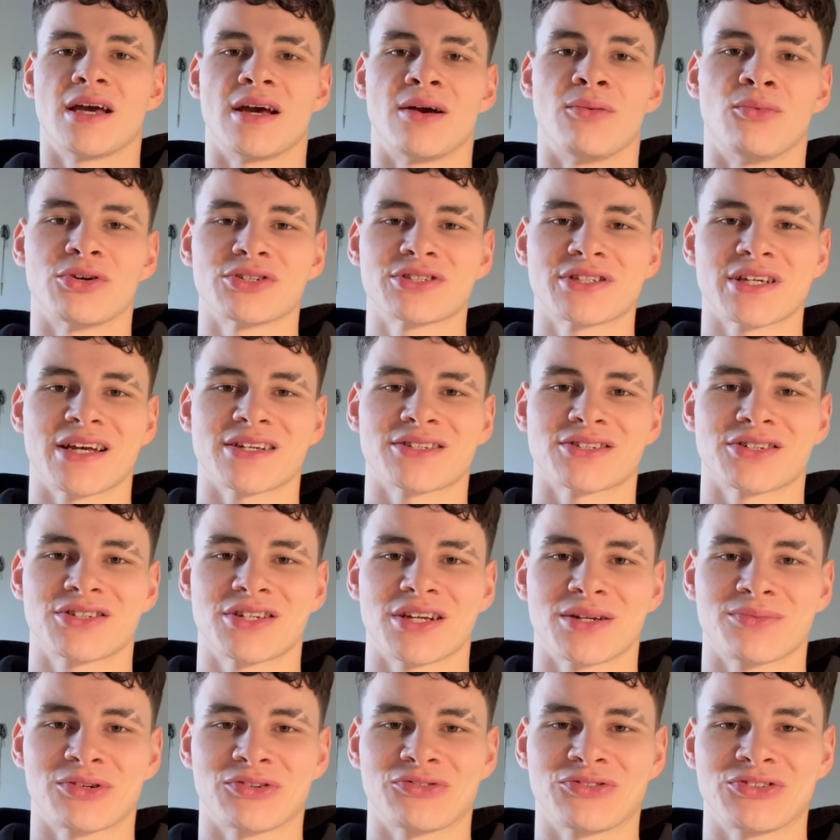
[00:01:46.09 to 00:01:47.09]
And once I actually
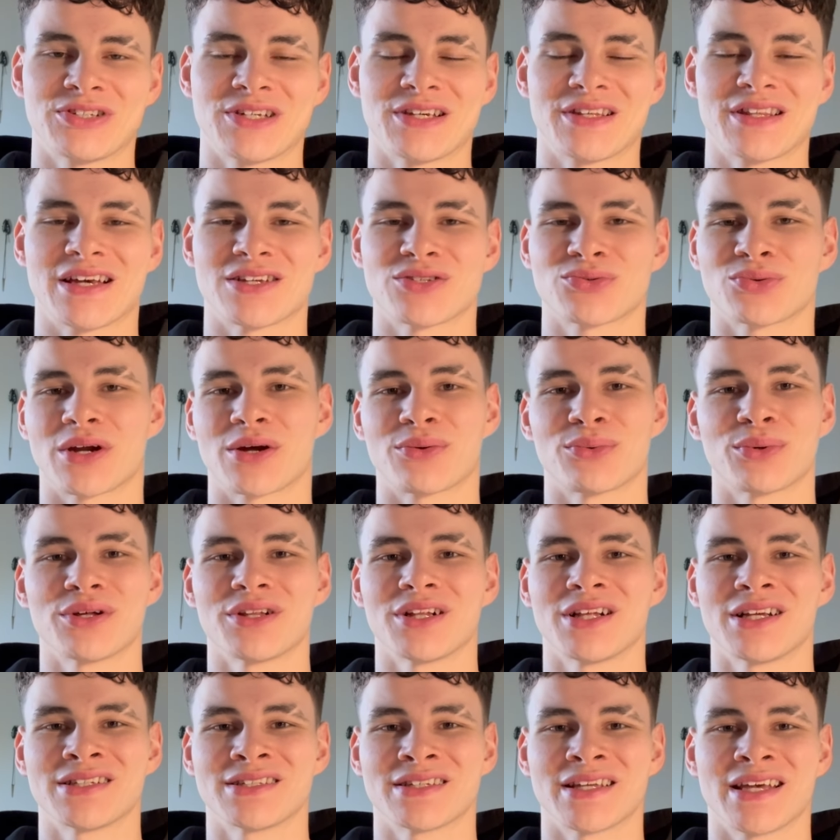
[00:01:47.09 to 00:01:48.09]
changed my physique, that's when I
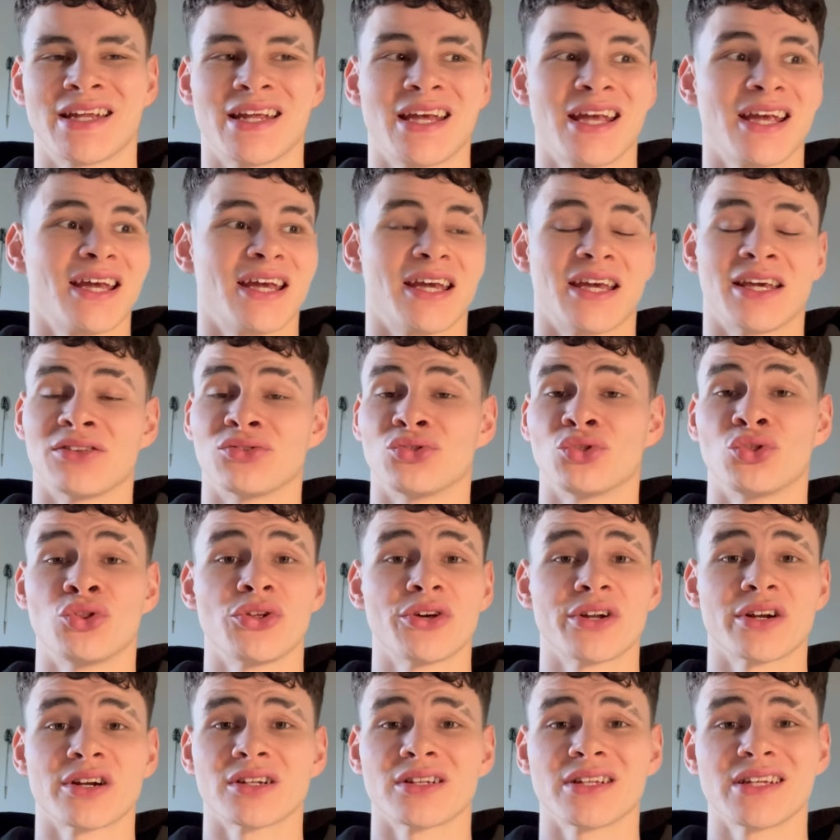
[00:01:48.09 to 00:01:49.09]
realized that it
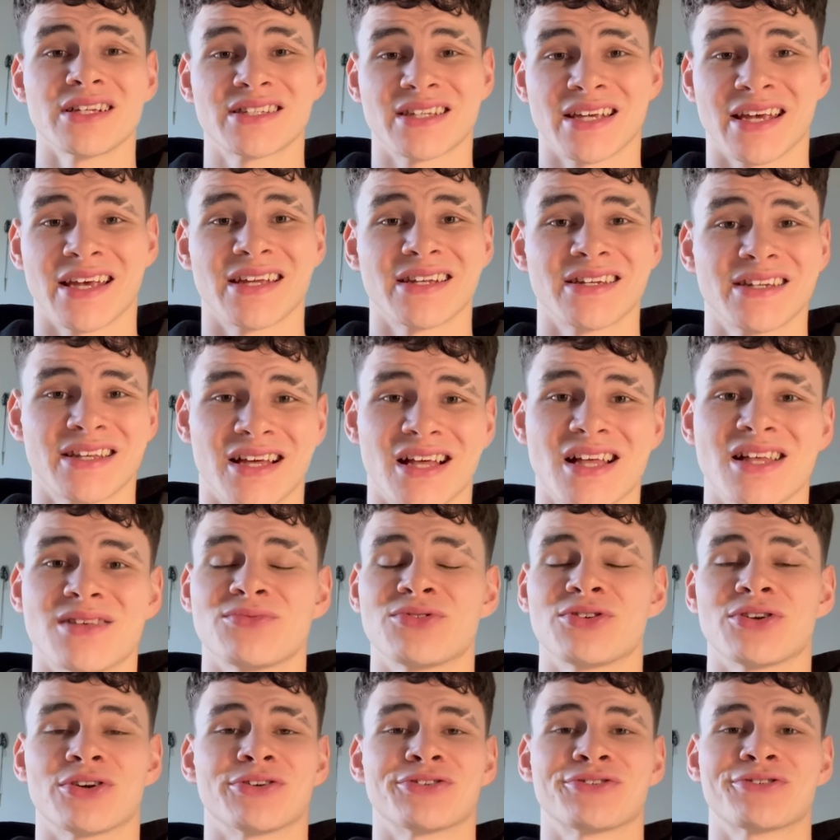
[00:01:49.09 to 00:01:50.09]
literally 10
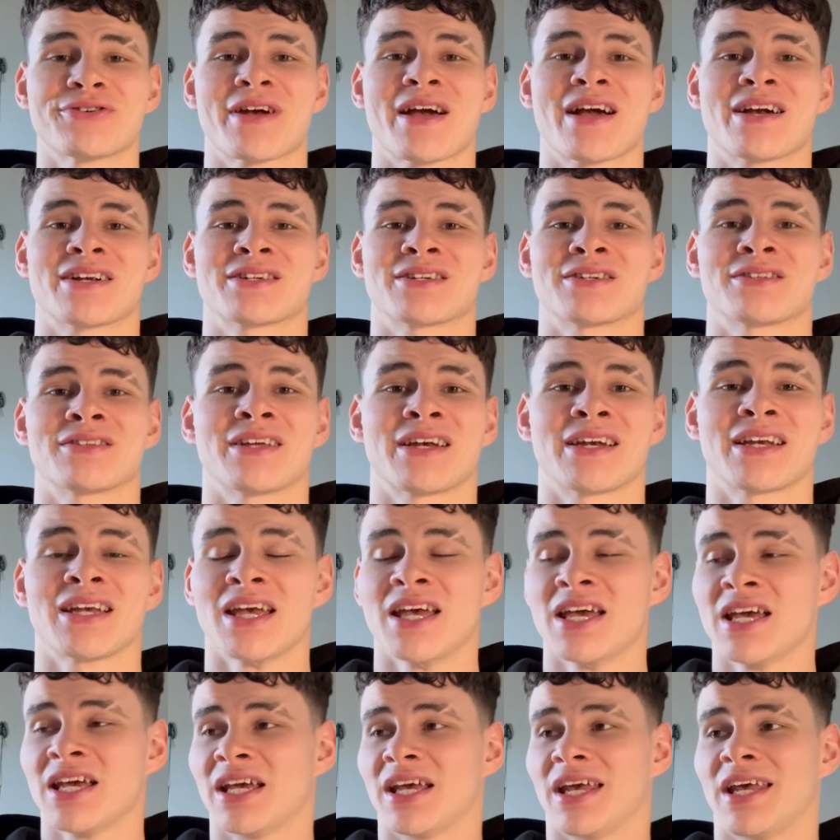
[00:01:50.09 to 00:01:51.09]
times your attraction. Like,
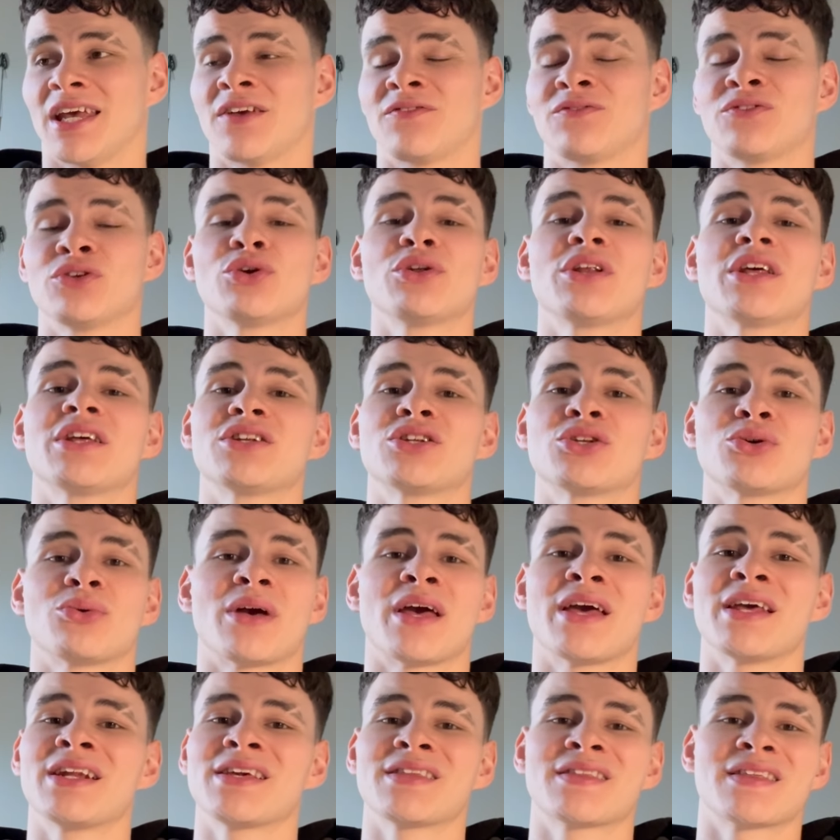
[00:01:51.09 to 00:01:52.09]
if you didn't do
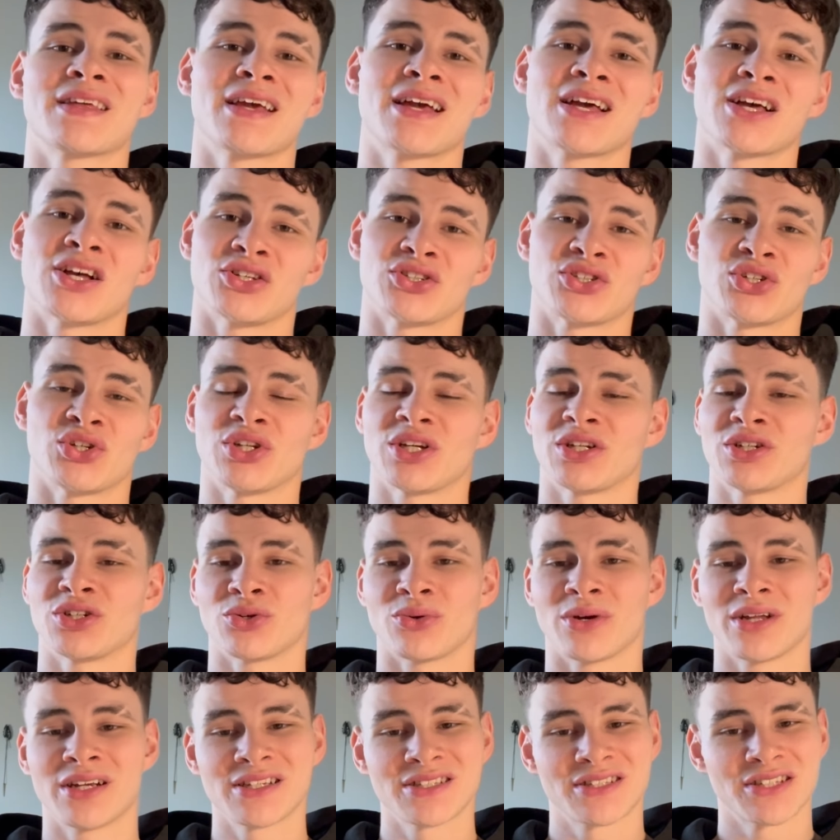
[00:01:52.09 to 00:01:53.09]
anything else, you didn't
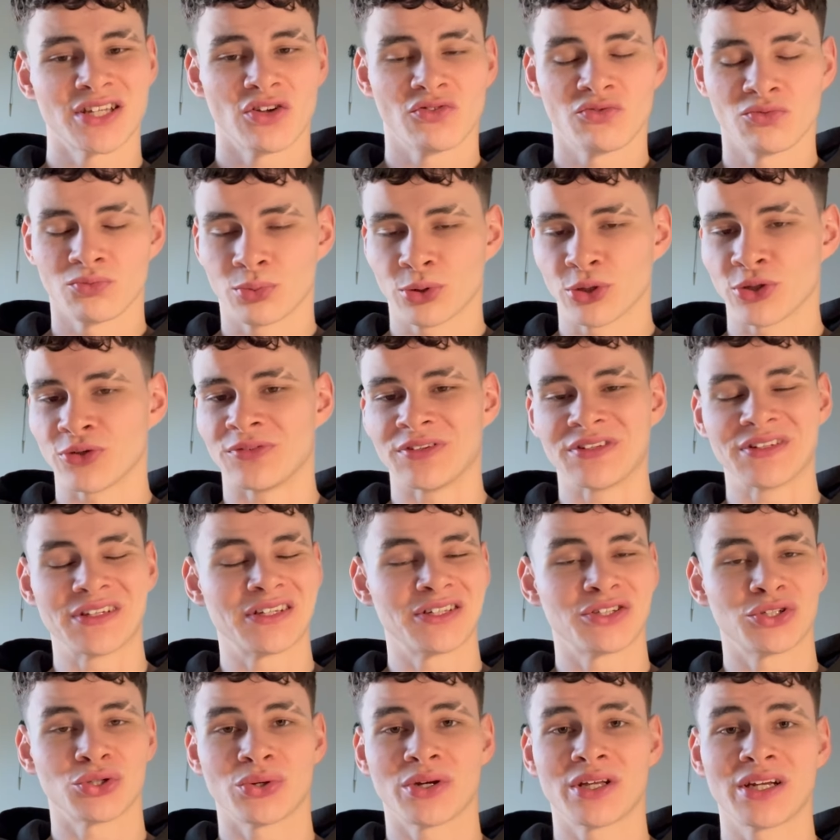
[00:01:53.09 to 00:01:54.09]
do any self-improvement, you
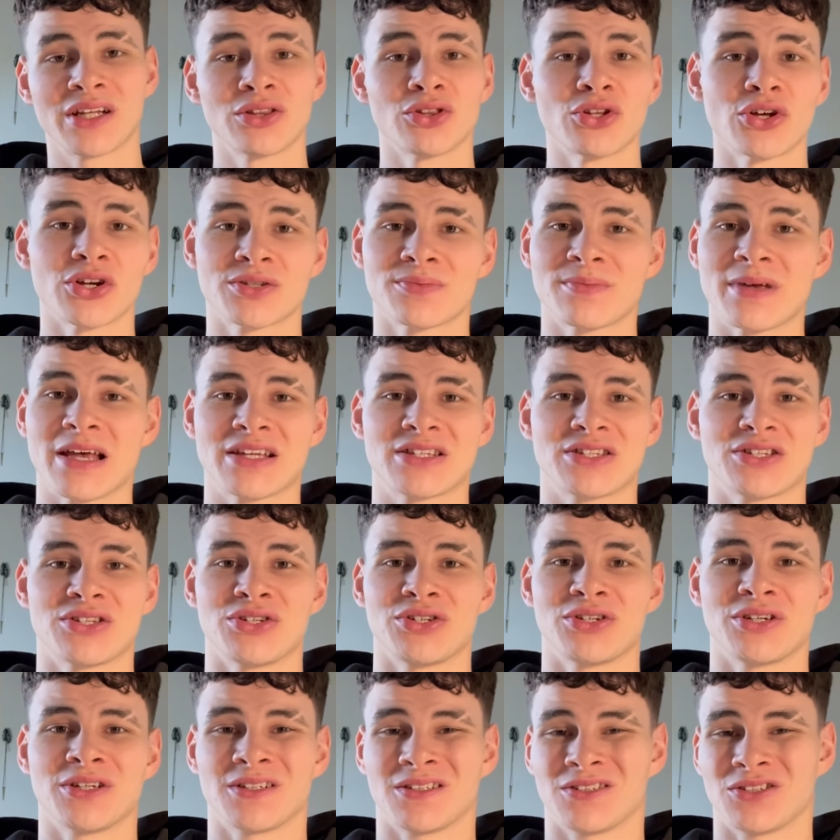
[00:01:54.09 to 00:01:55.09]
didn't do any looks maxing,
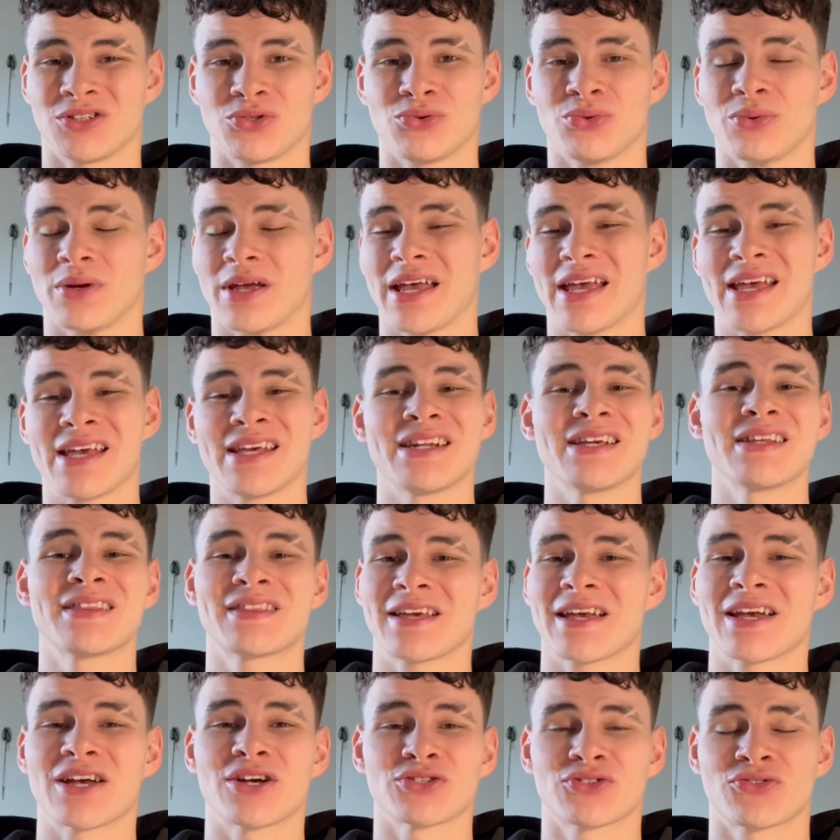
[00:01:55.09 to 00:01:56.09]
you didn't do
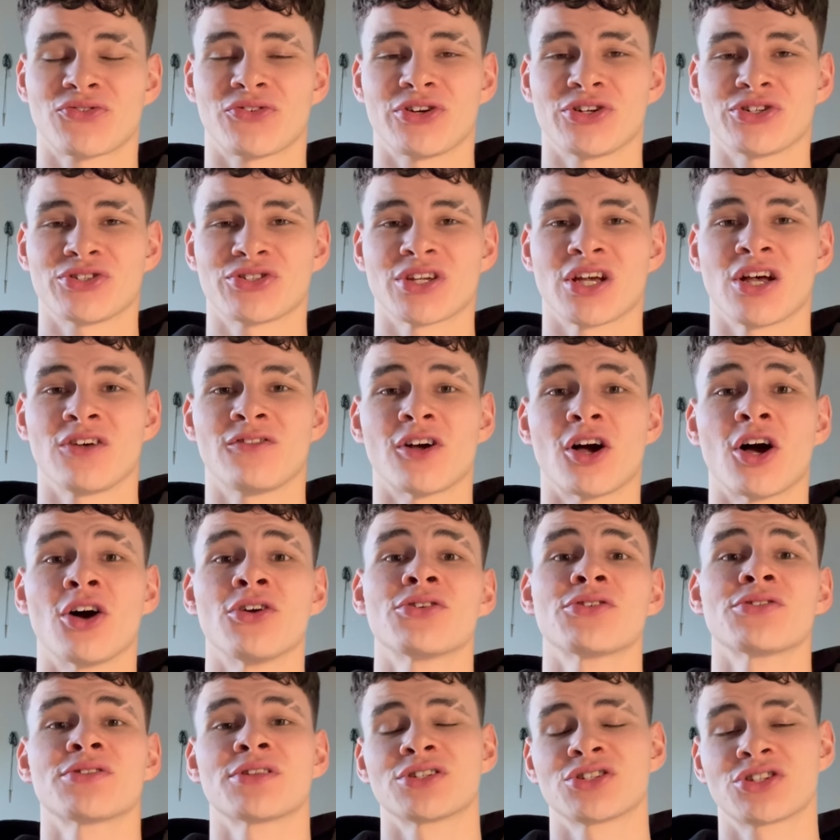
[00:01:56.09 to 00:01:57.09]
anything else for yourself
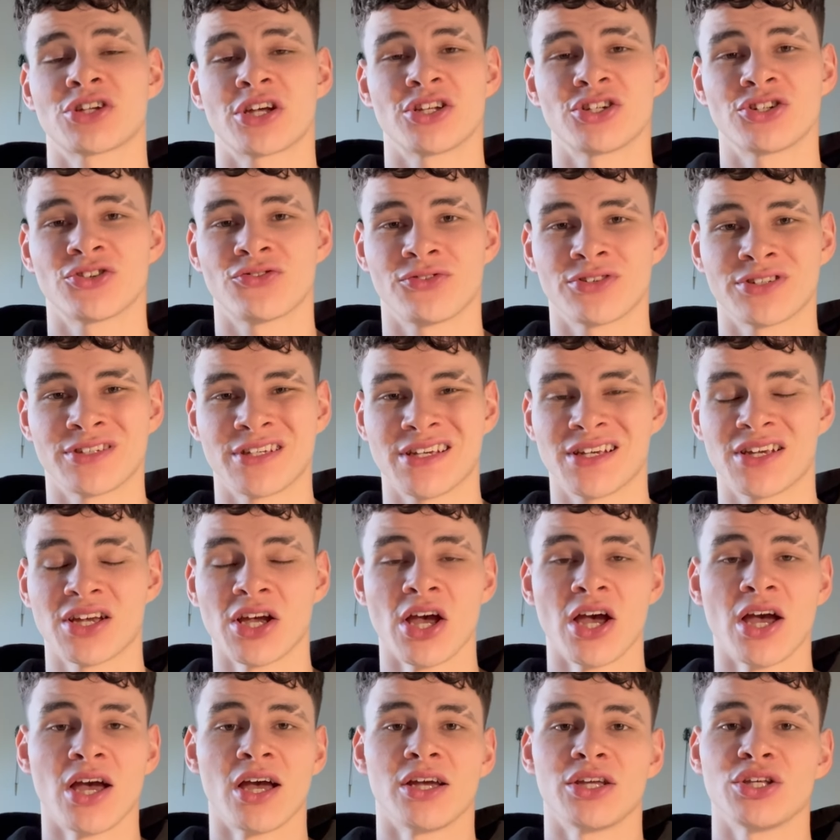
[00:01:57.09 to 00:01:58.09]
other than change your physique,
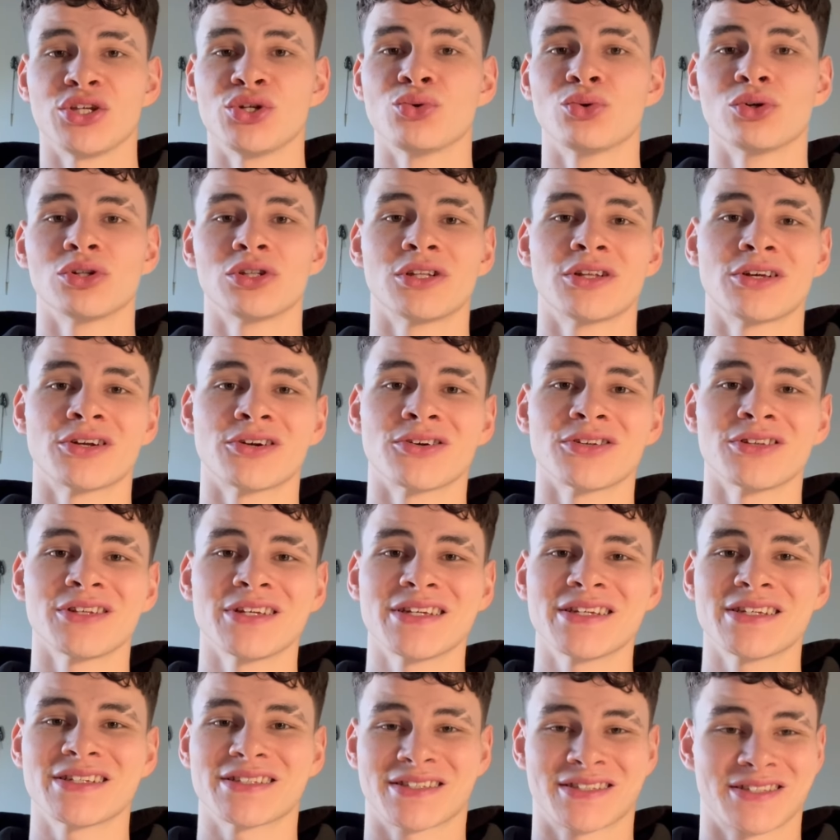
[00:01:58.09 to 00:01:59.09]
you will
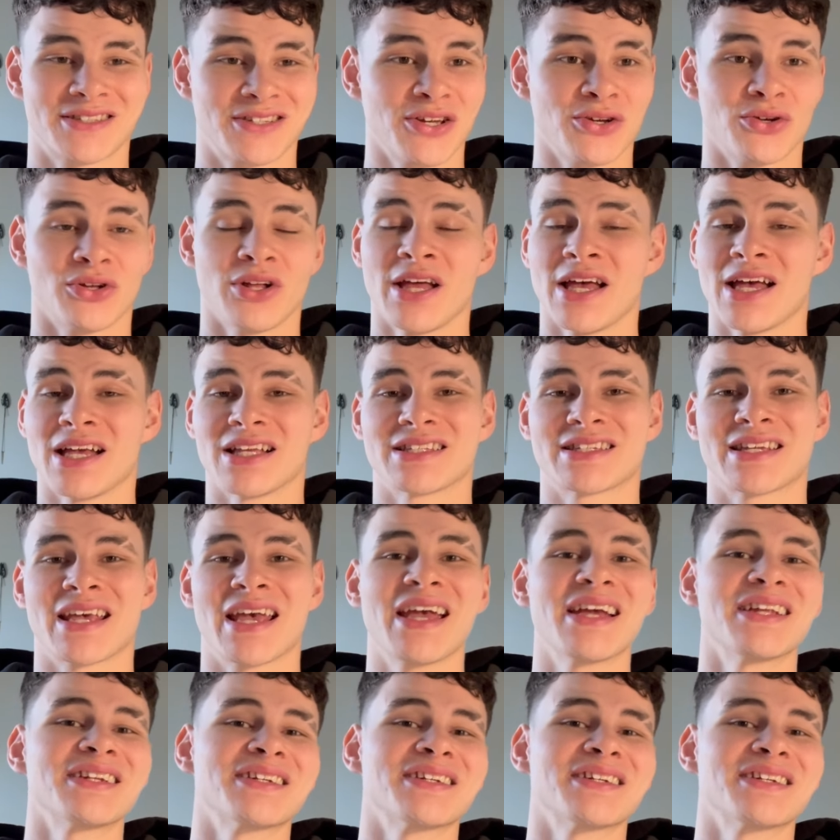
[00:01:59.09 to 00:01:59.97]
literally still 10